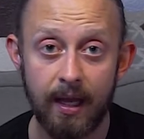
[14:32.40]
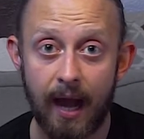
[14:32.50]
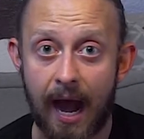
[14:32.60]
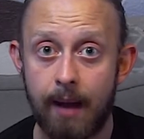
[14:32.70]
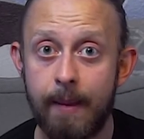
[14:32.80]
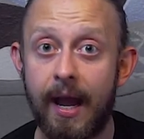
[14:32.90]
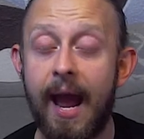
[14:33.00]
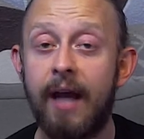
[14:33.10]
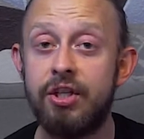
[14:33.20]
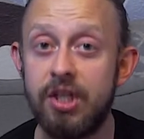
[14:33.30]
I'm
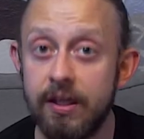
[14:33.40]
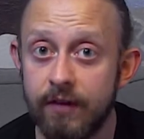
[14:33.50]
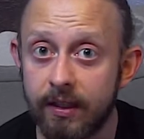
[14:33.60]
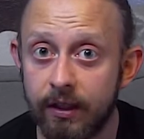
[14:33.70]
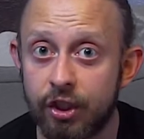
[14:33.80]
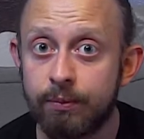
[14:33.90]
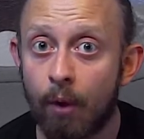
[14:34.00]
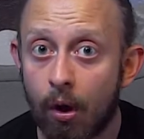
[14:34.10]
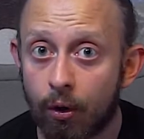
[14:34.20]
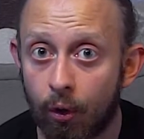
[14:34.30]
achieving these
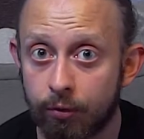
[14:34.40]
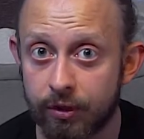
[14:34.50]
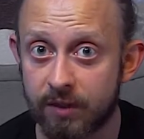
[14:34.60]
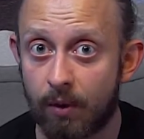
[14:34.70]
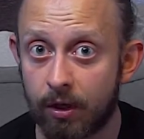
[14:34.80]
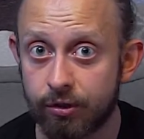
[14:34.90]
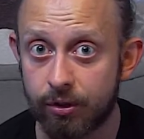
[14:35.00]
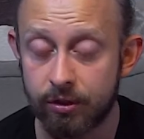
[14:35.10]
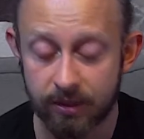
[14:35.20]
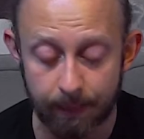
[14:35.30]
small goals, these small
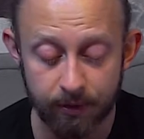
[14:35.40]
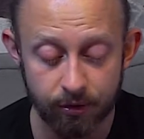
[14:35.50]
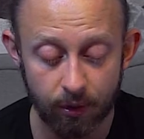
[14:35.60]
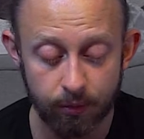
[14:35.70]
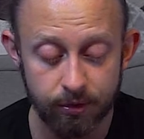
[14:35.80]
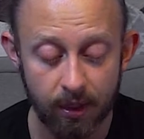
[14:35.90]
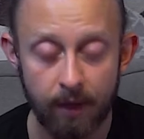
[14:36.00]
stepping stones.